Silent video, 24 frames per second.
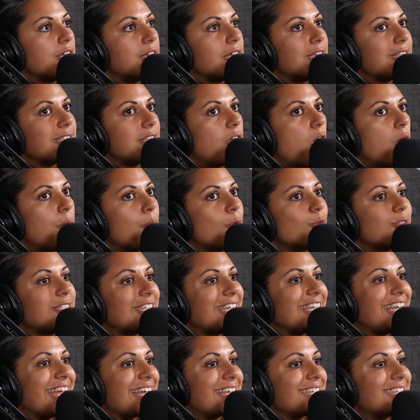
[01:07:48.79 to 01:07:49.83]
is almost
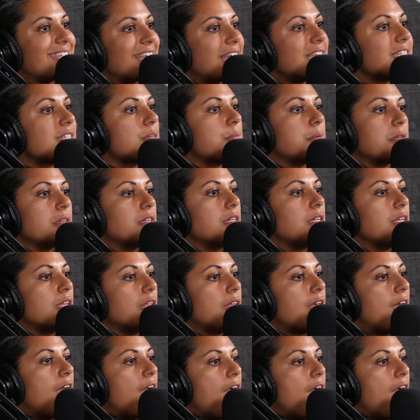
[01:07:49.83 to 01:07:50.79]
inaccessible